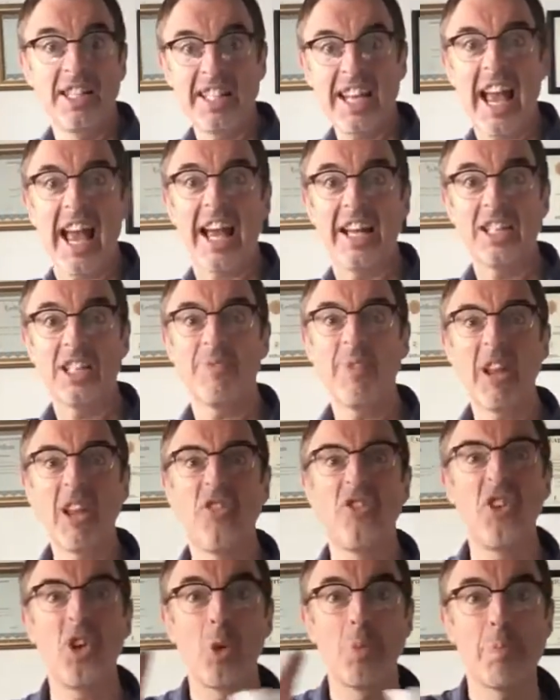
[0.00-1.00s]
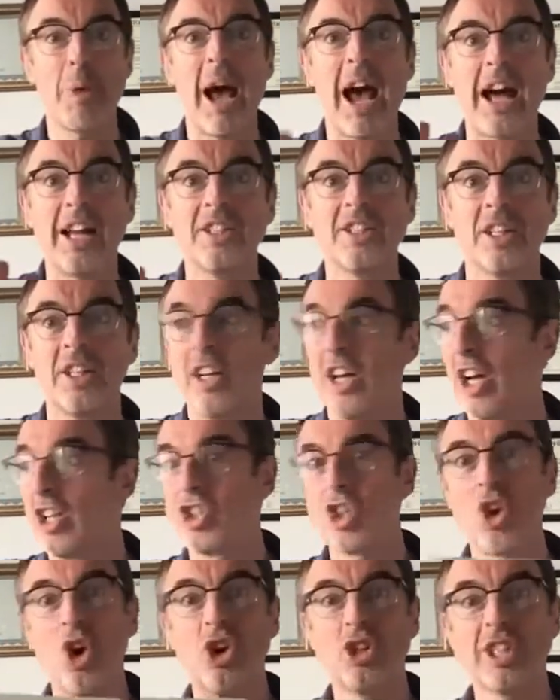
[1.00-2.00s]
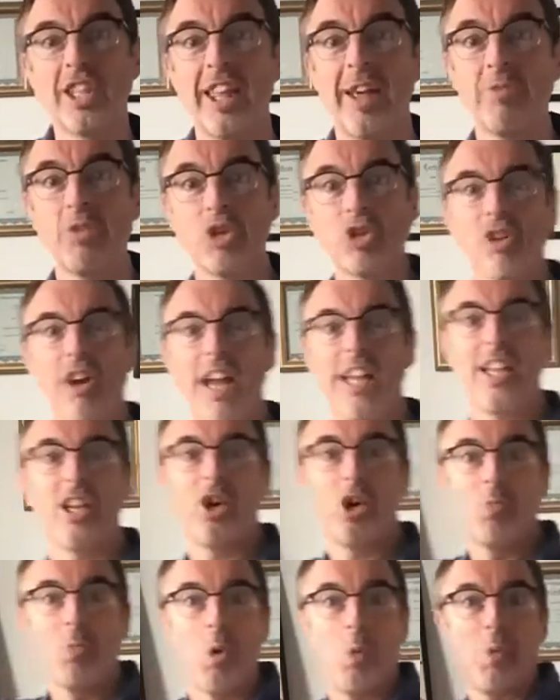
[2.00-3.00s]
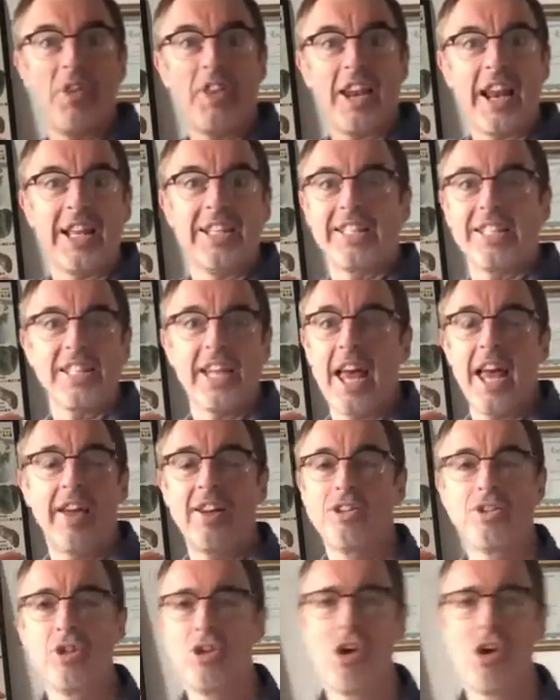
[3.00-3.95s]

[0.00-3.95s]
designed to make you feel bad and to go to them to try and come up with an answer.